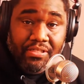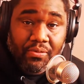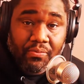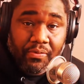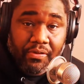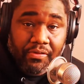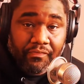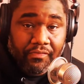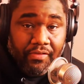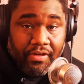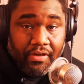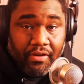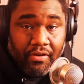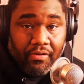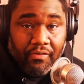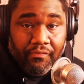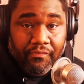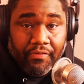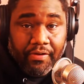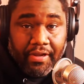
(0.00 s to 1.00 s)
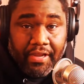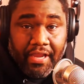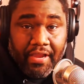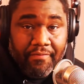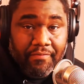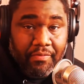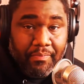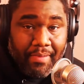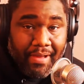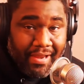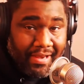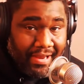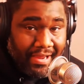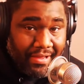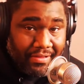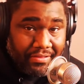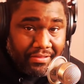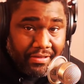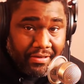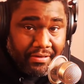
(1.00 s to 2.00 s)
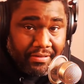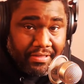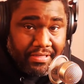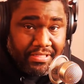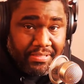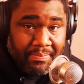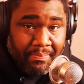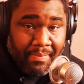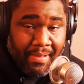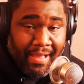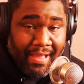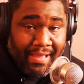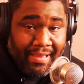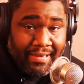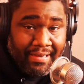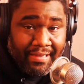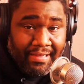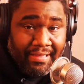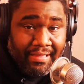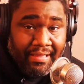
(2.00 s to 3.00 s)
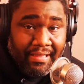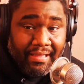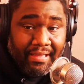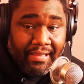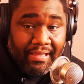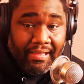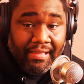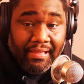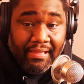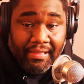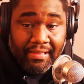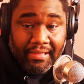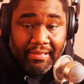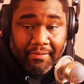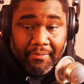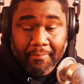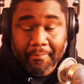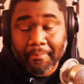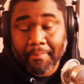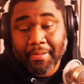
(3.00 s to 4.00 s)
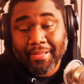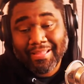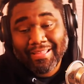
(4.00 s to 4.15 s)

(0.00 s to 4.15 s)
this quick video for everybody out there that's mining helium.